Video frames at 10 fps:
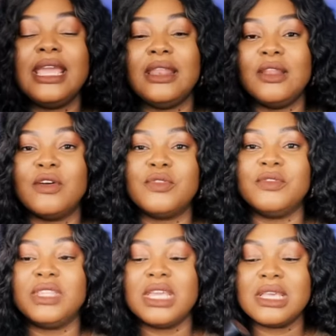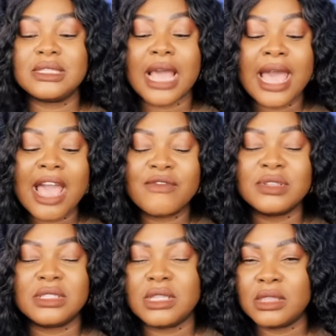in love with this. I
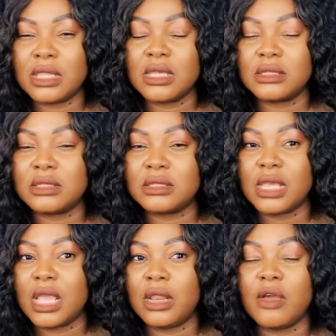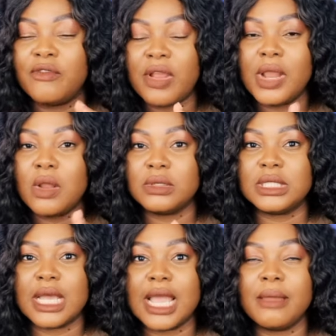haven't seen this in a very long
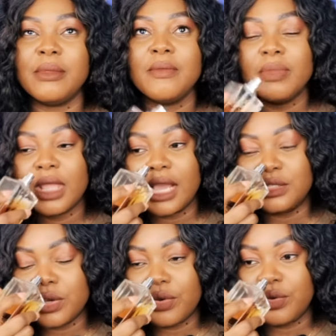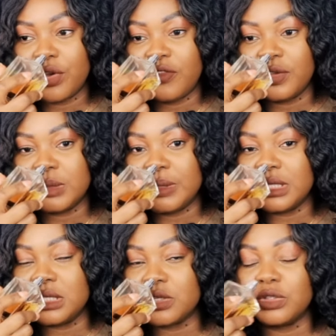time. I don't know if it's been
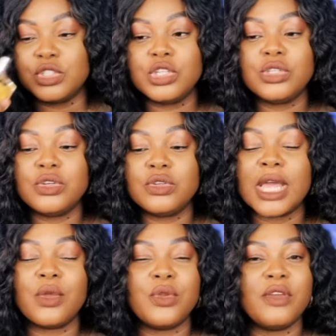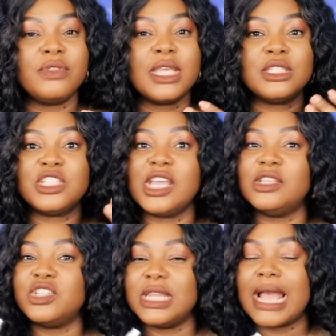discontinued. I don't know if they're
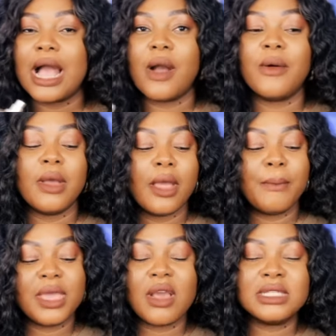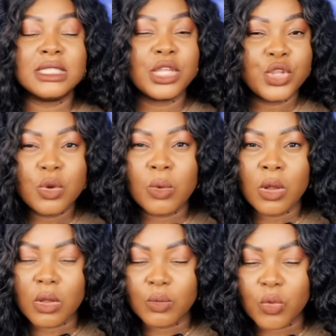changing it out, because there's a new
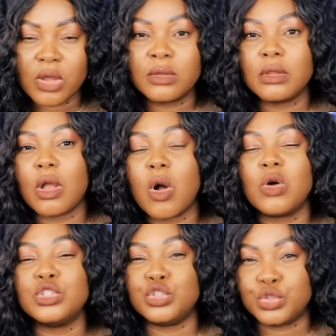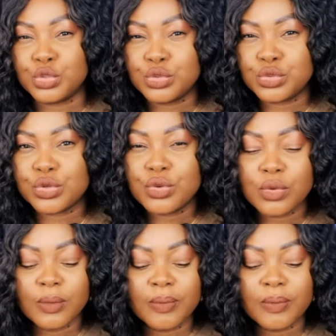one called Zuzu,